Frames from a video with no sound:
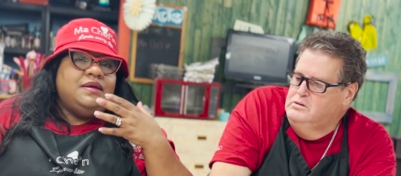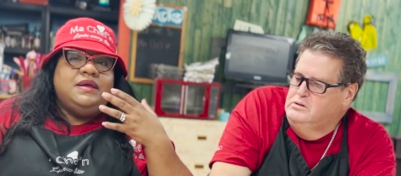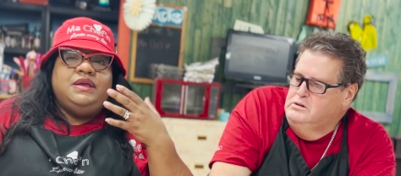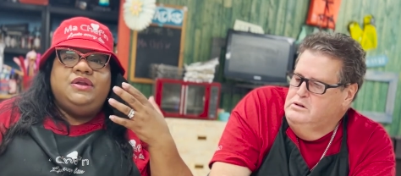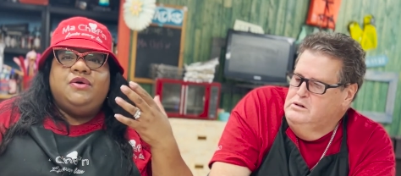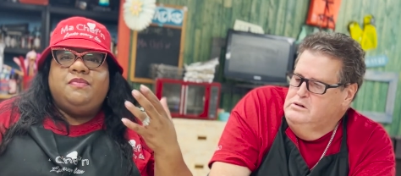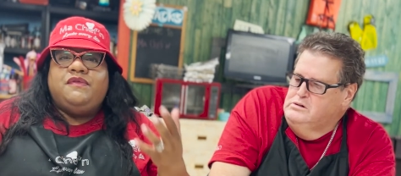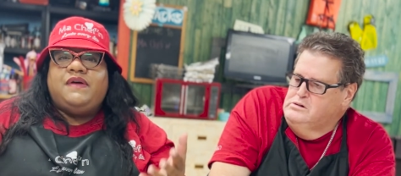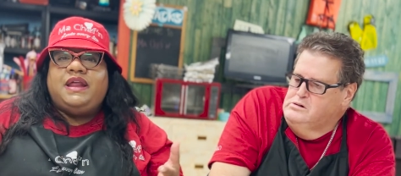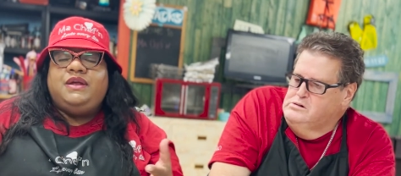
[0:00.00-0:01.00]
Speaker 1: you know,
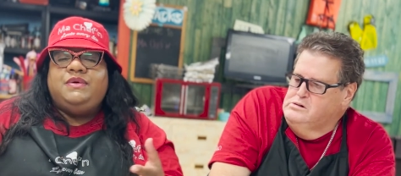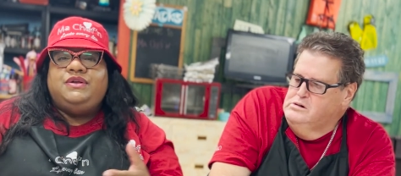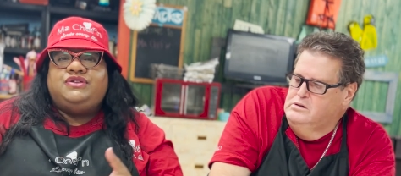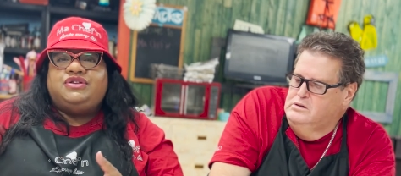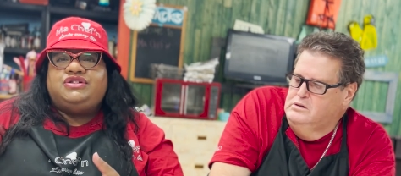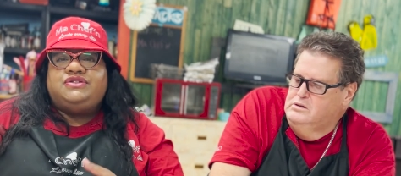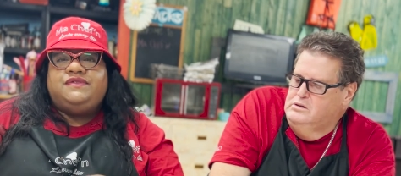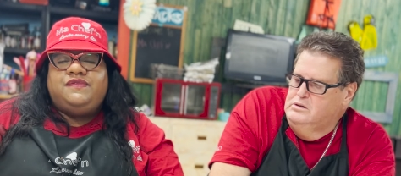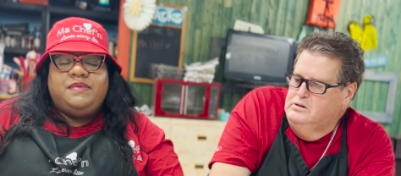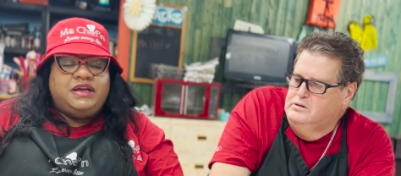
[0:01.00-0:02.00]
providing you with nutritional
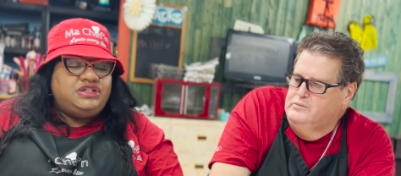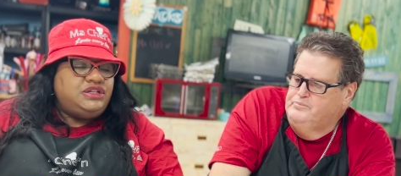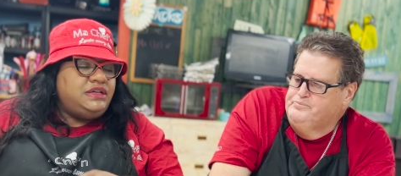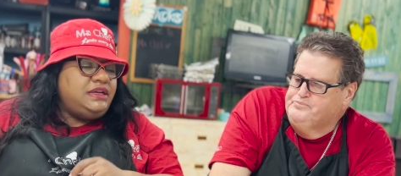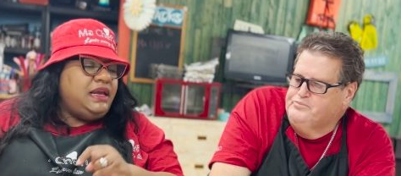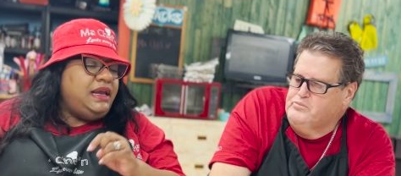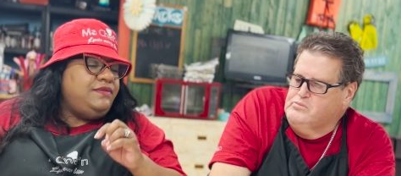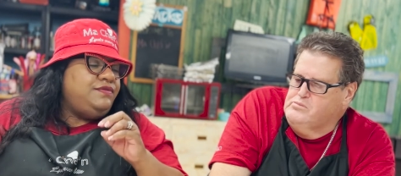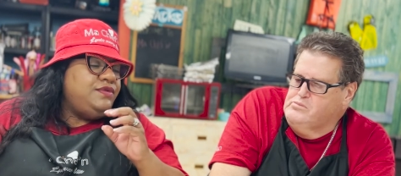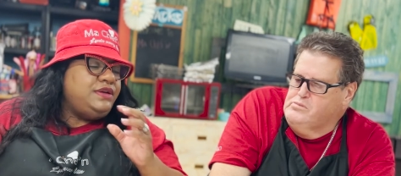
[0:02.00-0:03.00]
information
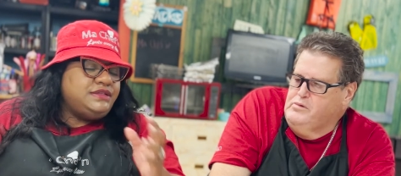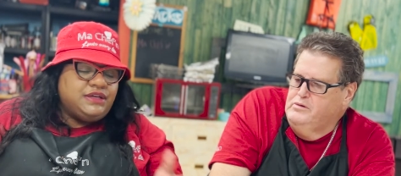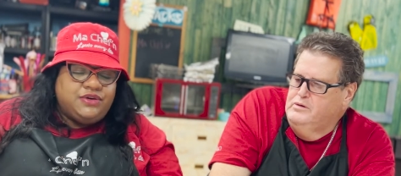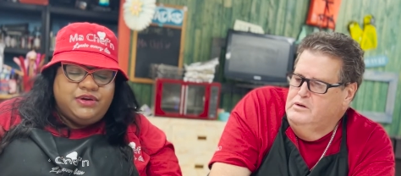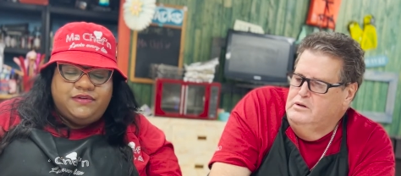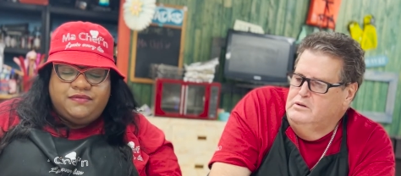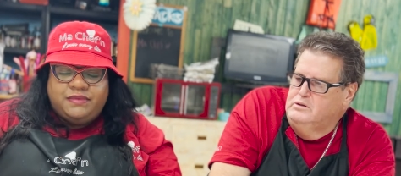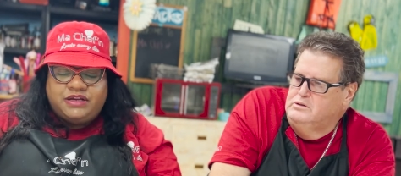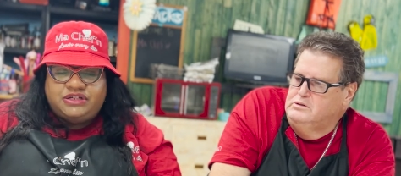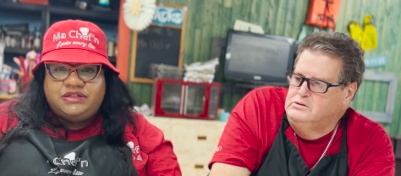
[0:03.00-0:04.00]
and food insecurity
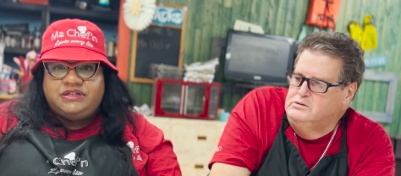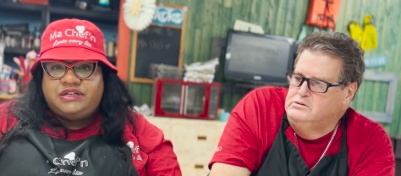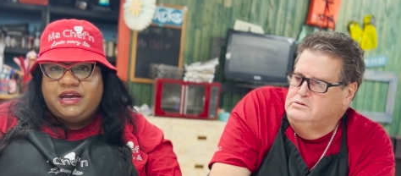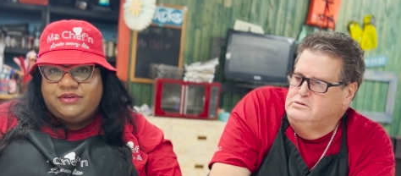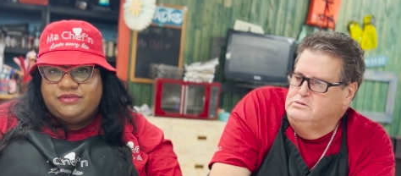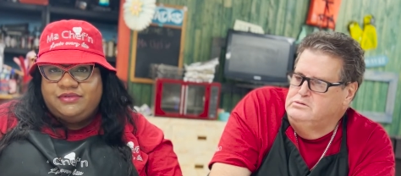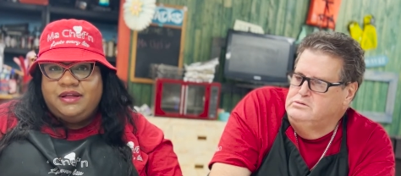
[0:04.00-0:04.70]
information channel.